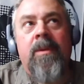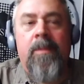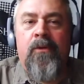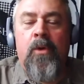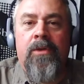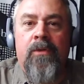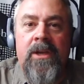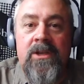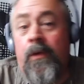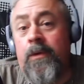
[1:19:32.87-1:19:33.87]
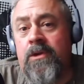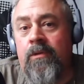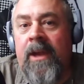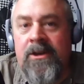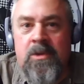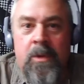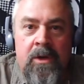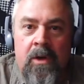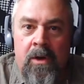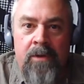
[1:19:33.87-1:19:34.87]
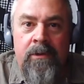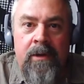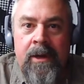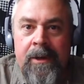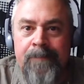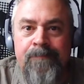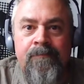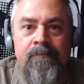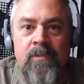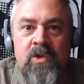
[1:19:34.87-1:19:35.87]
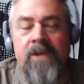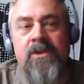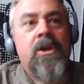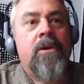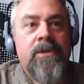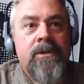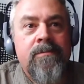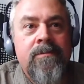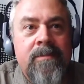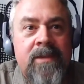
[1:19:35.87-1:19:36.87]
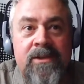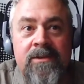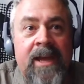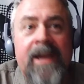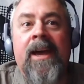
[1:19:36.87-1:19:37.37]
before 3, because if it was 3, I just would have called John Stokes, because that guy